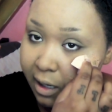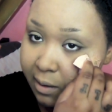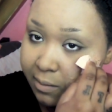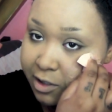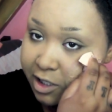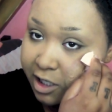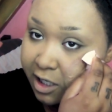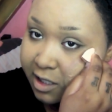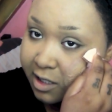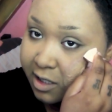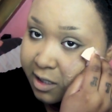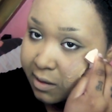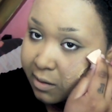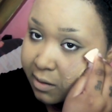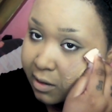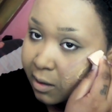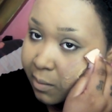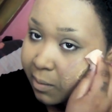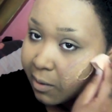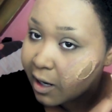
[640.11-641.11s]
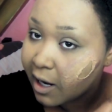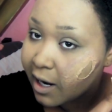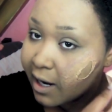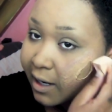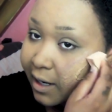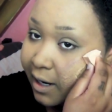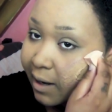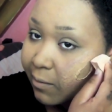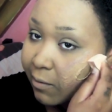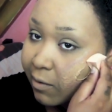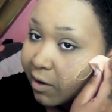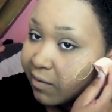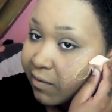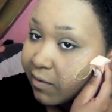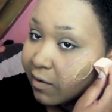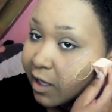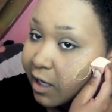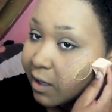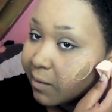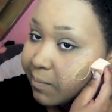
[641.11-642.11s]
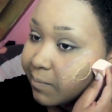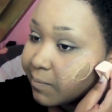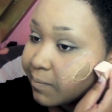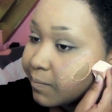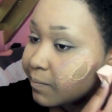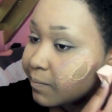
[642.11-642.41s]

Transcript: I'm just applying that roughly.